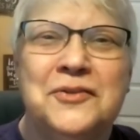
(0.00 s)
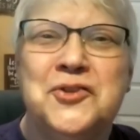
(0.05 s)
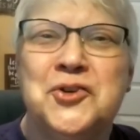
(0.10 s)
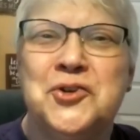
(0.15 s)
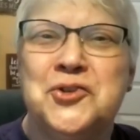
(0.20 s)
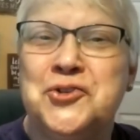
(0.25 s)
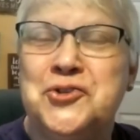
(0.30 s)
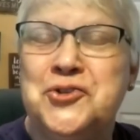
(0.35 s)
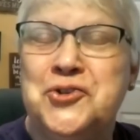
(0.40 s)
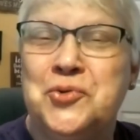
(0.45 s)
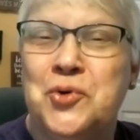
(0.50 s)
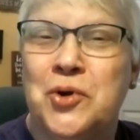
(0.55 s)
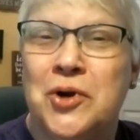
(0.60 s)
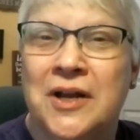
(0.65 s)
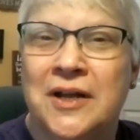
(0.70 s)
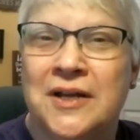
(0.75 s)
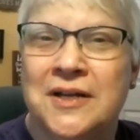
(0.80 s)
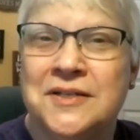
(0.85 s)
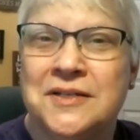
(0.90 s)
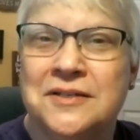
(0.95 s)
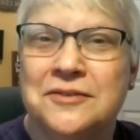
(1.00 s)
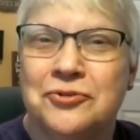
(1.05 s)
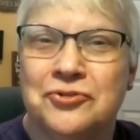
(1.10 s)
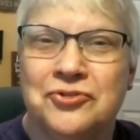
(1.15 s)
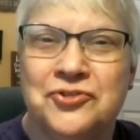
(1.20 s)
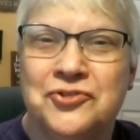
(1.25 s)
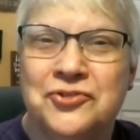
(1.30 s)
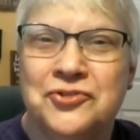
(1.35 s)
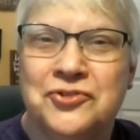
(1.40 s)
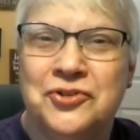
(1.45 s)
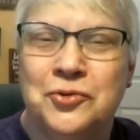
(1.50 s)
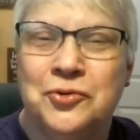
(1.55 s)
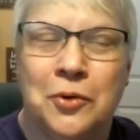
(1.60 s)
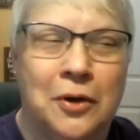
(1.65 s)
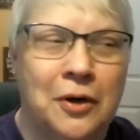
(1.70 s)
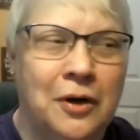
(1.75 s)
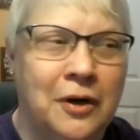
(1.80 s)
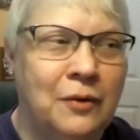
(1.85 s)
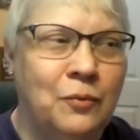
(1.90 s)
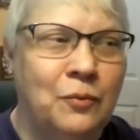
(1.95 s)
the stewardess or
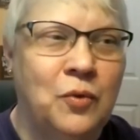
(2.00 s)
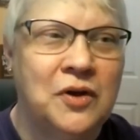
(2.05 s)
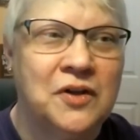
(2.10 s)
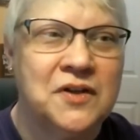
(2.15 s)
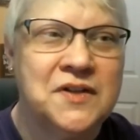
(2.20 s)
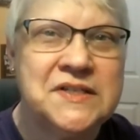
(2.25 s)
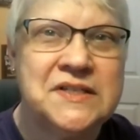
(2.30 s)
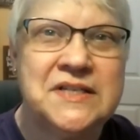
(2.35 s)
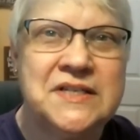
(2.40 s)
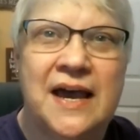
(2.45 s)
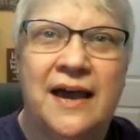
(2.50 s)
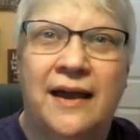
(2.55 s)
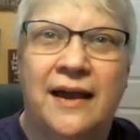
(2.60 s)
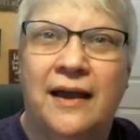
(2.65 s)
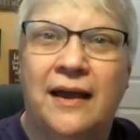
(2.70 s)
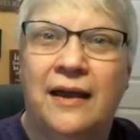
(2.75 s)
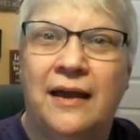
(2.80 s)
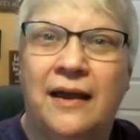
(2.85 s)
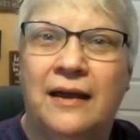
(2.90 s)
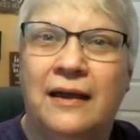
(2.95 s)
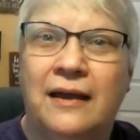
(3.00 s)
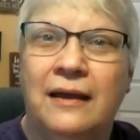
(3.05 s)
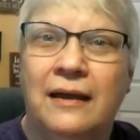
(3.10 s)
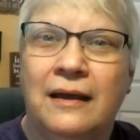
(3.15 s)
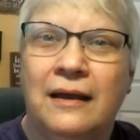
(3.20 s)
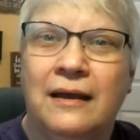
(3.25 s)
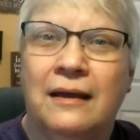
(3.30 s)
steward will say,